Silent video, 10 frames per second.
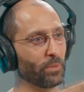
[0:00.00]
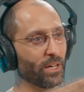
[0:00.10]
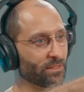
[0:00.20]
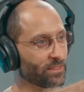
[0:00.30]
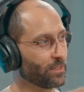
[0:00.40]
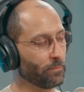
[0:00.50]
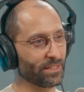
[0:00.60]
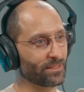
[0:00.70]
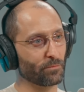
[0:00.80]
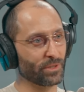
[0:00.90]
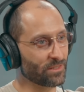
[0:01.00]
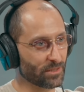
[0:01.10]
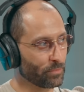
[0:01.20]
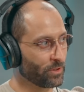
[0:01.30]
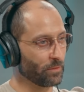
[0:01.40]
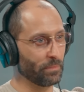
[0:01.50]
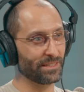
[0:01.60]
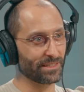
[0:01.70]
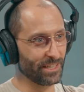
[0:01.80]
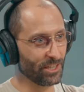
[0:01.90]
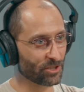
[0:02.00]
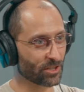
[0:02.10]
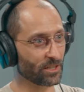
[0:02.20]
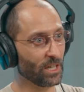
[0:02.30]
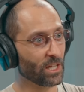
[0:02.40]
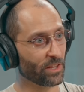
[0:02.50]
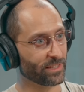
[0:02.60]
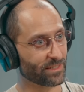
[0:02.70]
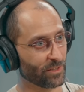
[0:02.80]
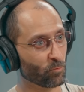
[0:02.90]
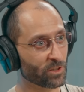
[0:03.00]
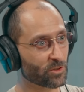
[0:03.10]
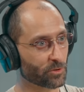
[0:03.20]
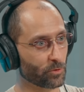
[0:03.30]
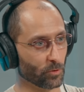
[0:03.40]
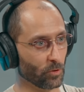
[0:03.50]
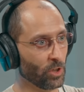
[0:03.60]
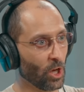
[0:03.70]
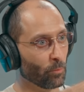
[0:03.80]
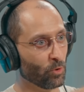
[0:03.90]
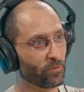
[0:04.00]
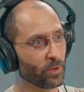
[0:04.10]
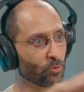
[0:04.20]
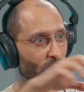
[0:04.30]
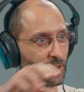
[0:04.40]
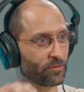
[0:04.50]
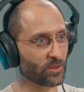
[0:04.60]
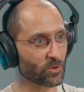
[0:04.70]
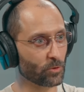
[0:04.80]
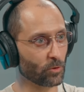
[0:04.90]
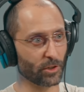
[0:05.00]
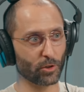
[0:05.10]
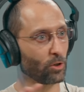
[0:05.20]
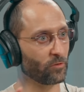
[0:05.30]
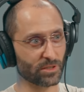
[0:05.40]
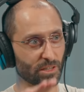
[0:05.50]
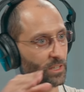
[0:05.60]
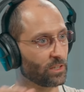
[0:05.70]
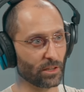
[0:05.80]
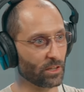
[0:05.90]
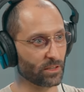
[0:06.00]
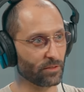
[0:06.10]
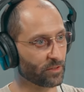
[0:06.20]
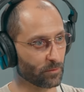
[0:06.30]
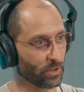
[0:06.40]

person, the best principal, the best teacher that's in one school, move them to a different school, and all of a sudden they're a different